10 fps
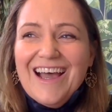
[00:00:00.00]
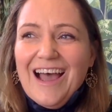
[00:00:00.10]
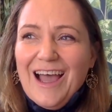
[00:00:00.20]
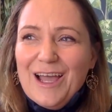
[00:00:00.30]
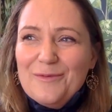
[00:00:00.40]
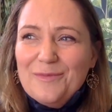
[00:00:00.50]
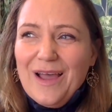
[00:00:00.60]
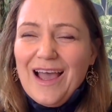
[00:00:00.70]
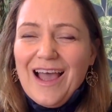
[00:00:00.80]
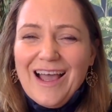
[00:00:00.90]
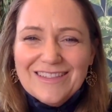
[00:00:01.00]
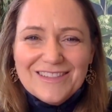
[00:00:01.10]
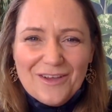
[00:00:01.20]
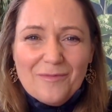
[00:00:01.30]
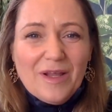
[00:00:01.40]
And
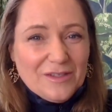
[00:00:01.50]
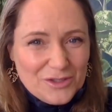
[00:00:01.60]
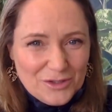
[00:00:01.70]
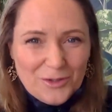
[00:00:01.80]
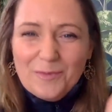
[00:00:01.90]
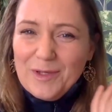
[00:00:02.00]
so I'm like, sure,